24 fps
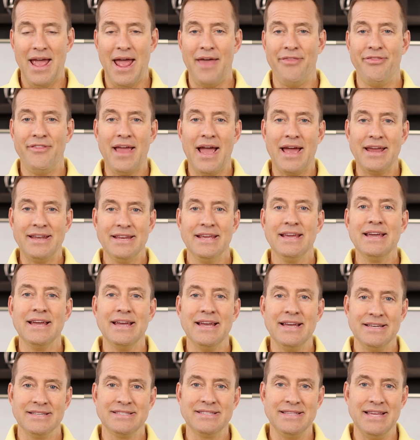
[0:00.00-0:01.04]
And the idea
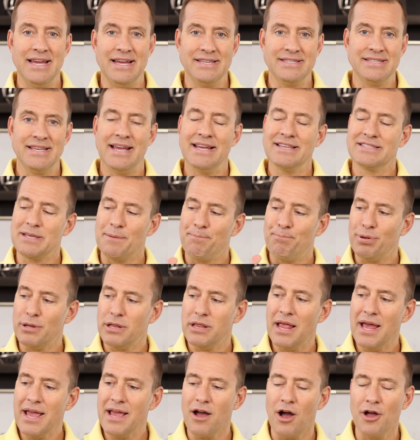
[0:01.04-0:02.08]
is this it's a
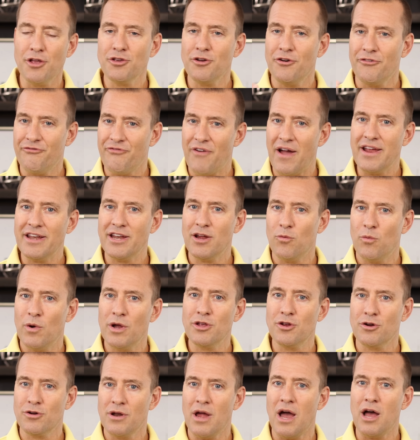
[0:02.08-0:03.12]
play on You'll Find It
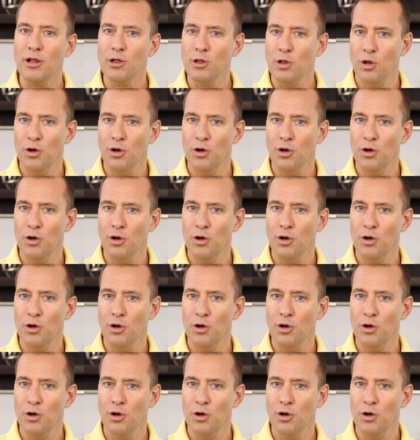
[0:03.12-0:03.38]
When You're Not